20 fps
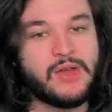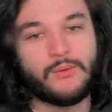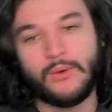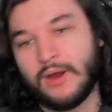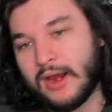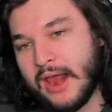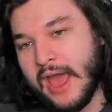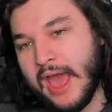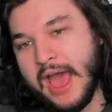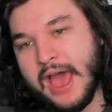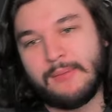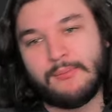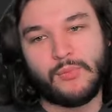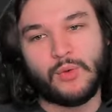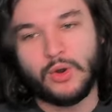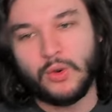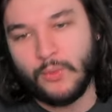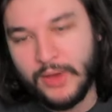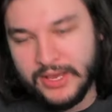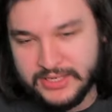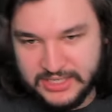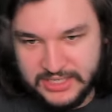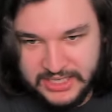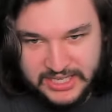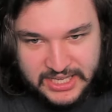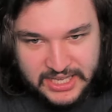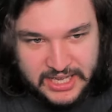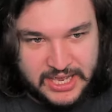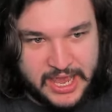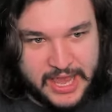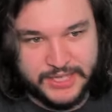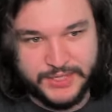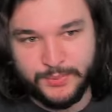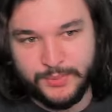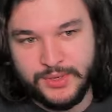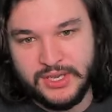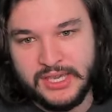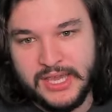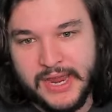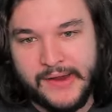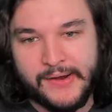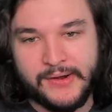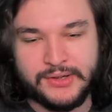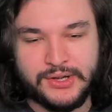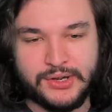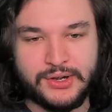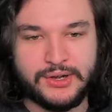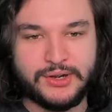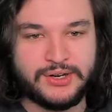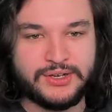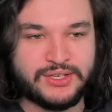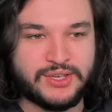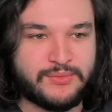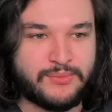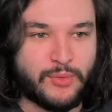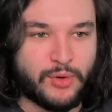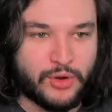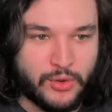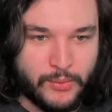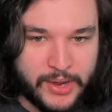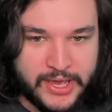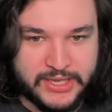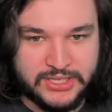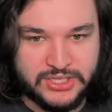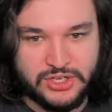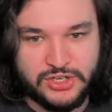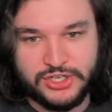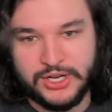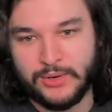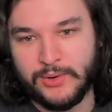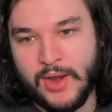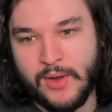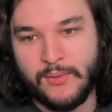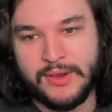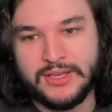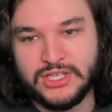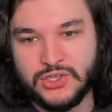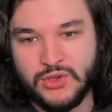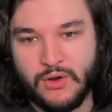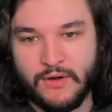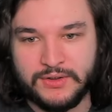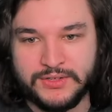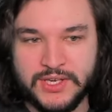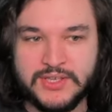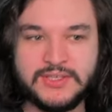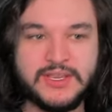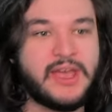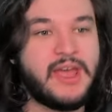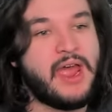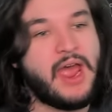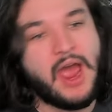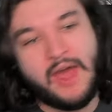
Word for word: We're gonna add more ways to get SP characters and more ways to generate generate resources.